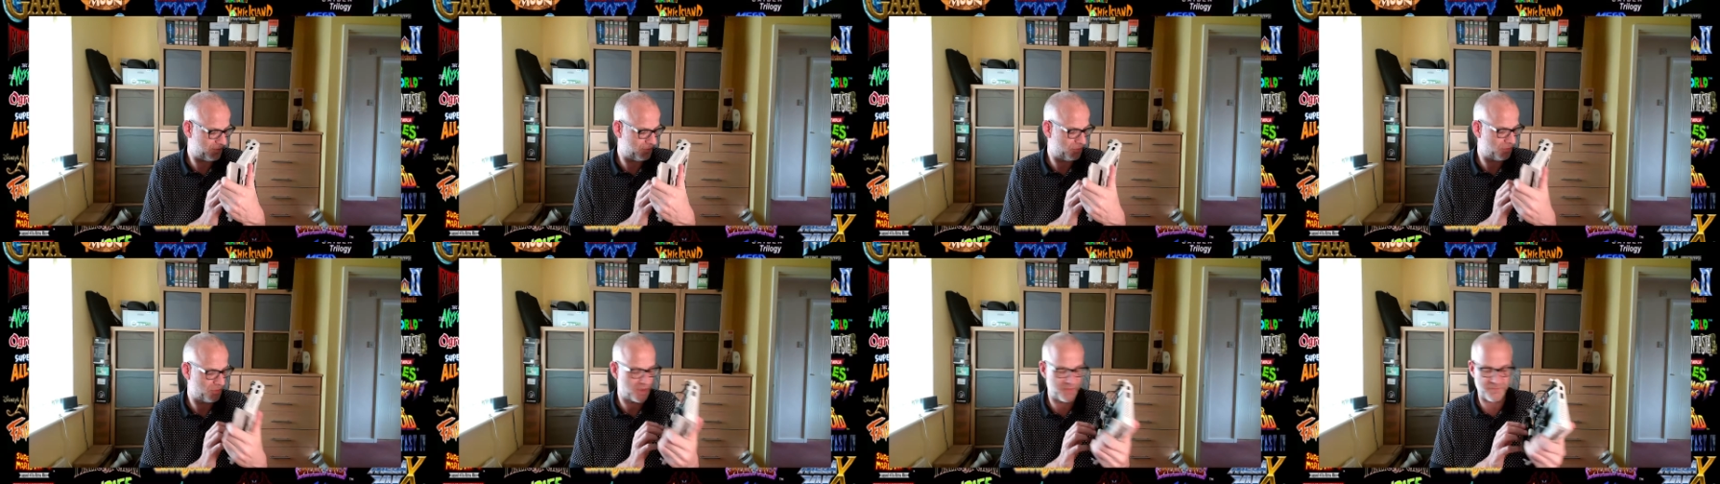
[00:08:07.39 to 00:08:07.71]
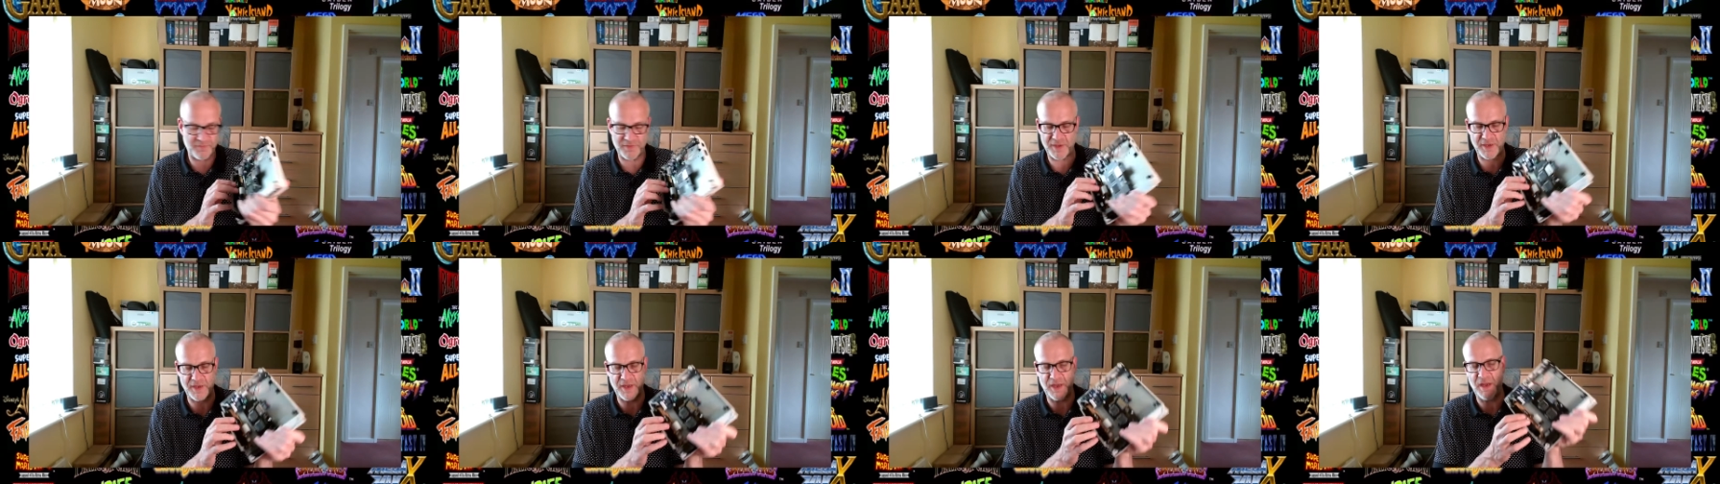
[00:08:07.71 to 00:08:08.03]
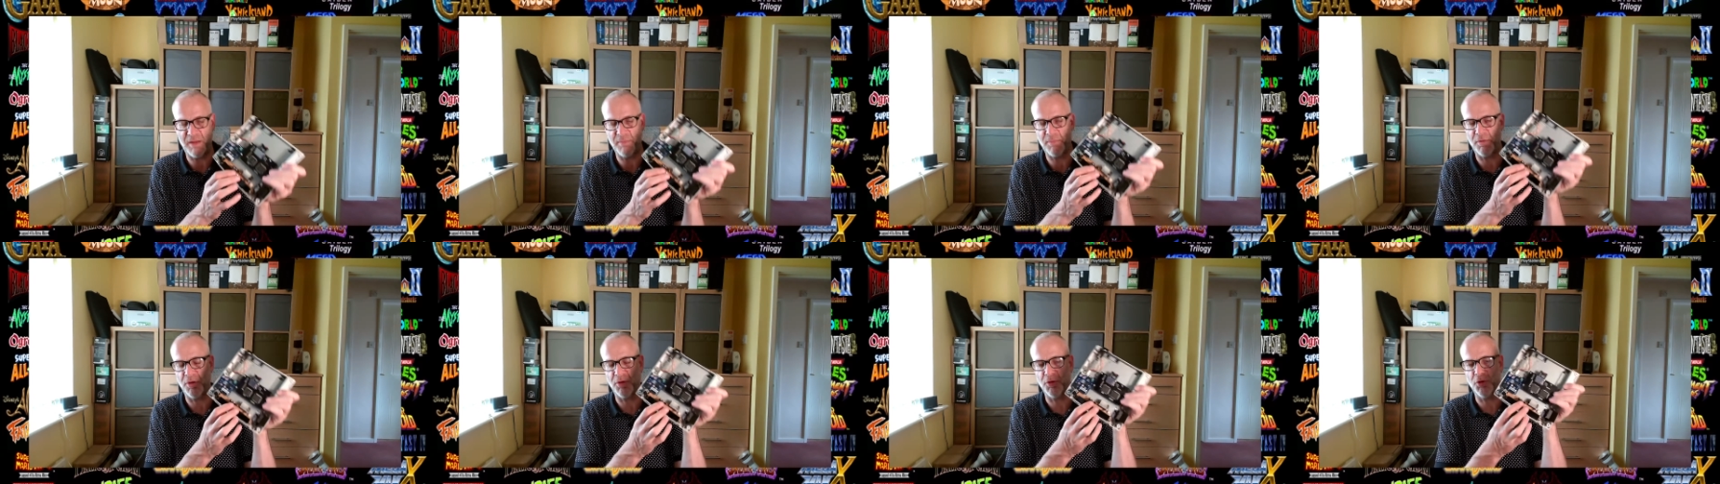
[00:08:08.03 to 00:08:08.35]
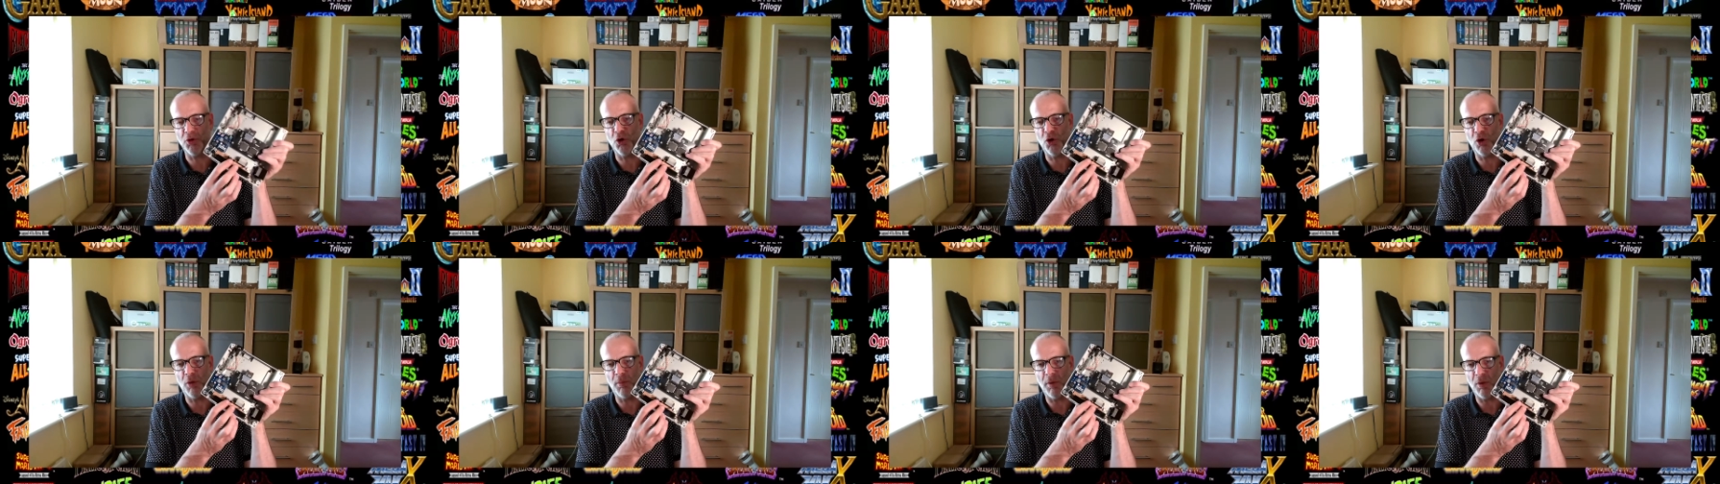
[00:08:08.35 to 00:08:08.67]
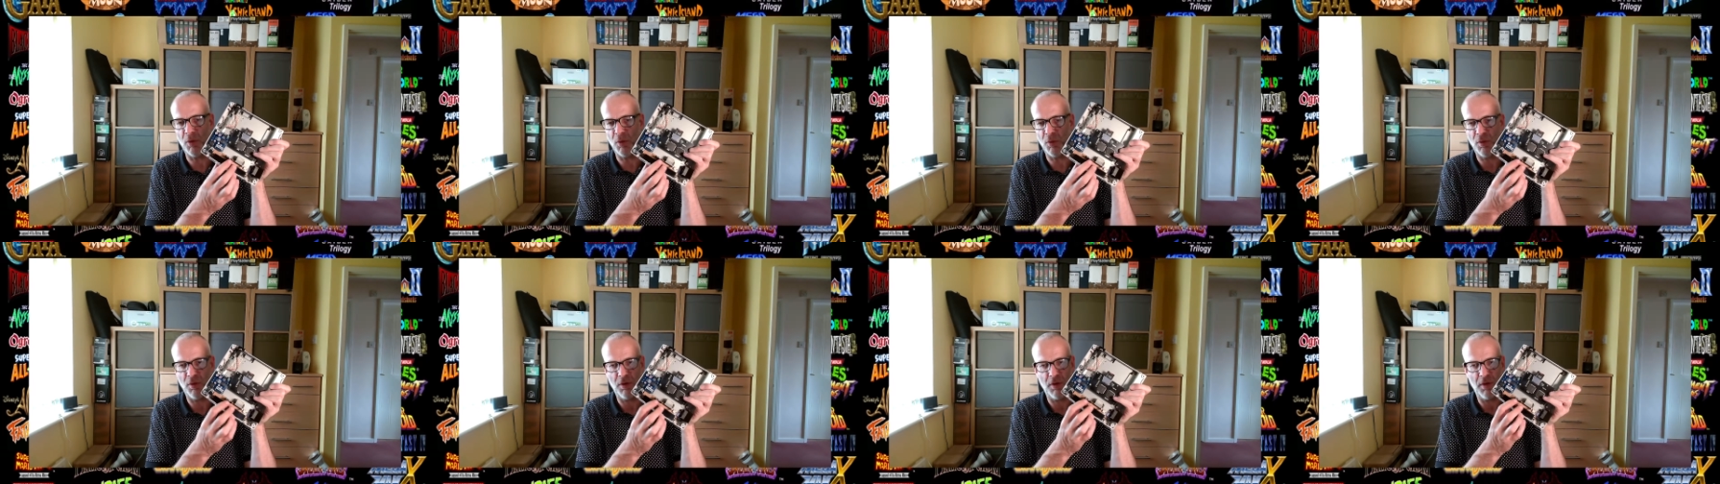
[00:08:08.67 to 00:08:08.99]
or whatever they are, but a
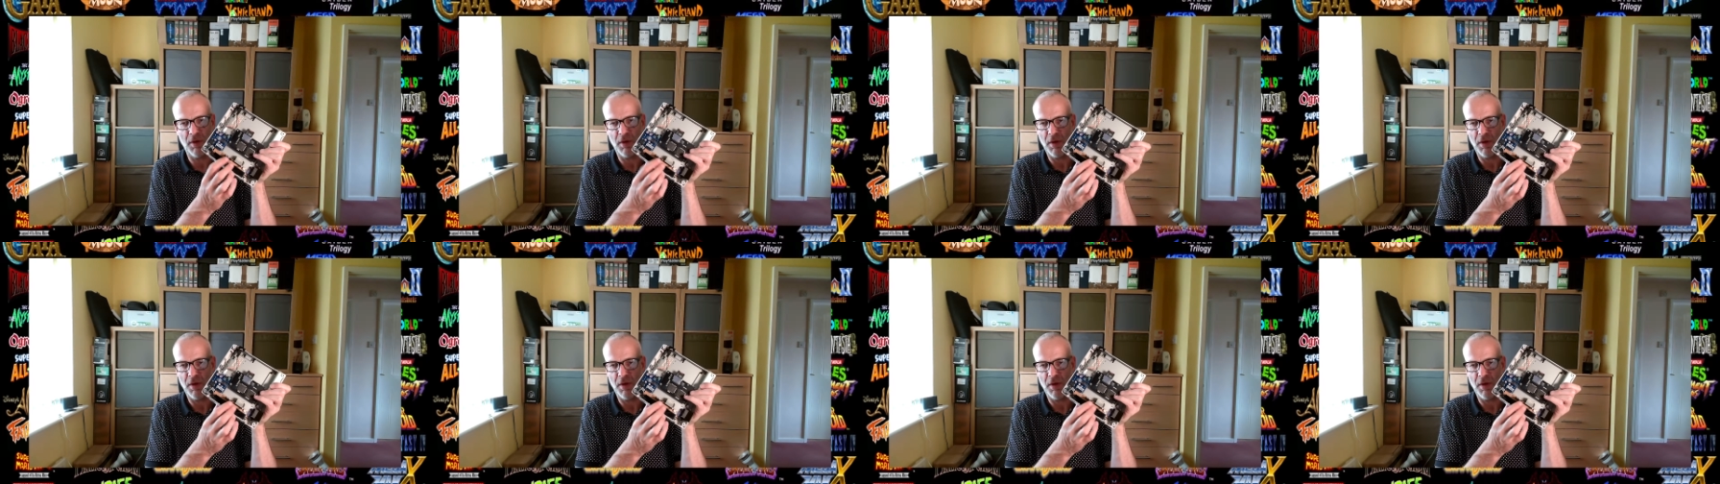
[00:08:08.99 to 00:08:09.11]
normal